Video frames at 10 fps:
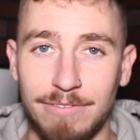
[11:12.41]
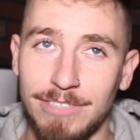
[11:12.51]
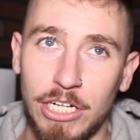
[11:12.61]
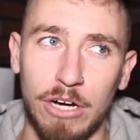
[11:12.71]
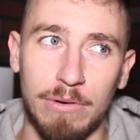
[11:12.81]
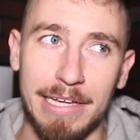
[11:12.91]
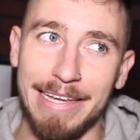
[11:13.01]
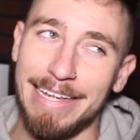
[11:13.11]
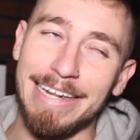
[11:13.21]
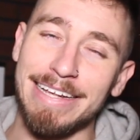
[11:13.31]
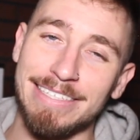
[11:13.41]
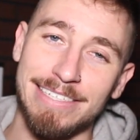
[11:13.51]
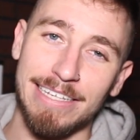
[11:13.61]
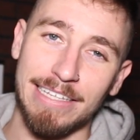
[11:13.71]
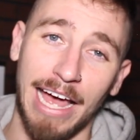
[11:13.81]
you know, it
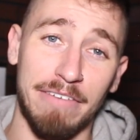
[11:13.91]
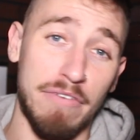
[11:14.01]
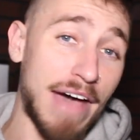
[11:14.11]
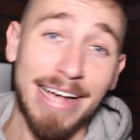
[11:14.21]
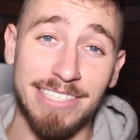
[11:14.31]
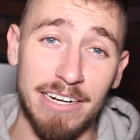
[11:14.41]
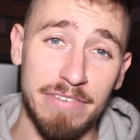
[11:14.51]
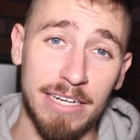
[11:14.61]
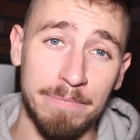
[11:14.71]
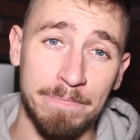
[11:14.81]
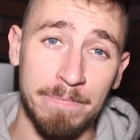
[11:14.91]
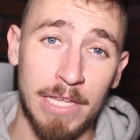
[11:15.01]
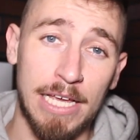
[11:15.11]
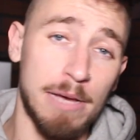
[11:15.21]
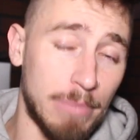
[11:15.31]
is kind of a facet of it,
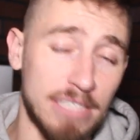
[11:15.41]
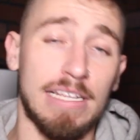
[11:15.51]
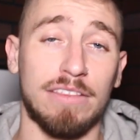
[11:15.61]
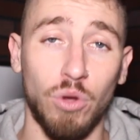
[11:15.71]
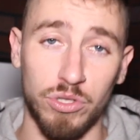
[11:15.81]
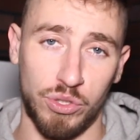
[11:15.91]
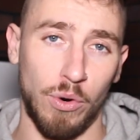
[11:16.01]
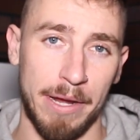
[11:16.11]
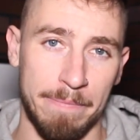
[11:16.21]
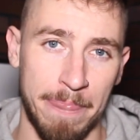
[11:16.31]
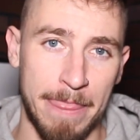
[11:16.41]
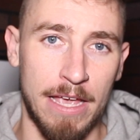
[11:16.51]
but it's not the whole story.